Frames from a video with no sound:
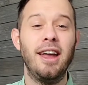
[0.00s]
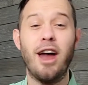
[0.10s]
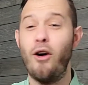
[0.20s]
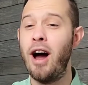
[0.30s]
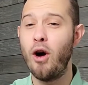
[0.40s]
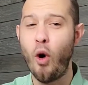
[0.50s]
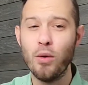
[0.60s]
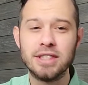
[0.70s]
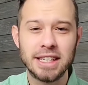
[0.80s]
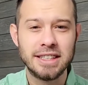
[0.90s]
Now, I
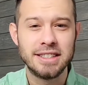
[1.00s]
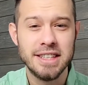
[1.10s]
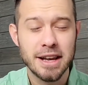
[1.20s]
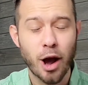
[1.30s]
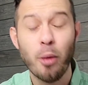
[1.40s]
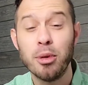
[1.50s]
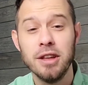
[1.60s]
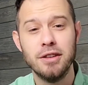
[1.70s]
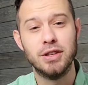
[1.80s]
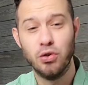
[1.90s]
always like to see a company
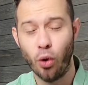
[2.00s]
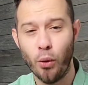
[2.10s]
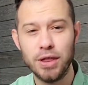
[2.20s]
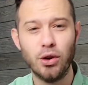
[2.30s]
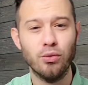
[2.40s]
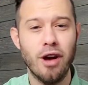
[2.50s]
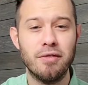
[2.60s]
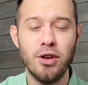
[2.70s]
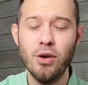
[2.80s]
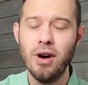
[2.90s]
that's growing their
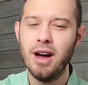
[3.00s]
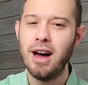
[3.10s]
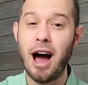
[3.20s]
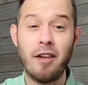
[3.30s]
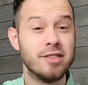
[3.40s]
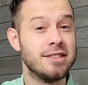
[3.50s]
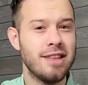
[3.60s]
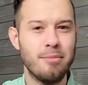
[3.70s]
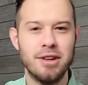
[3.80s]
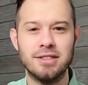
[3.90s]
revenue. Obviously,
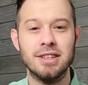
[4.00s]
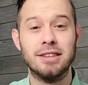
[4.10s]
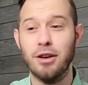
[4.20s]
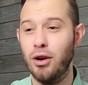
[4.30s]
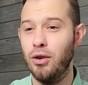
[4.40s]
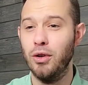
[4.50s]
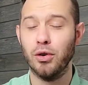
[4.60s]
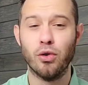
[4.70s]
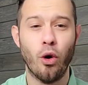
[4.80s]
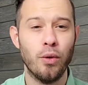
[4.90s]
that means that they're, they're
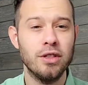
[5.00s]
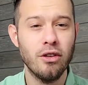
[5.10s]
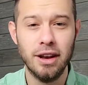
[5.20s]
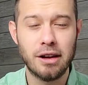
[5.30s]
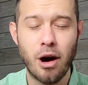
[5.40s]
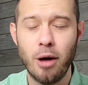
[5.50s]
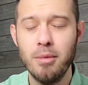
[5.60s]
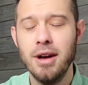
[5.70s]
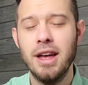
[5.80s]
growing their income,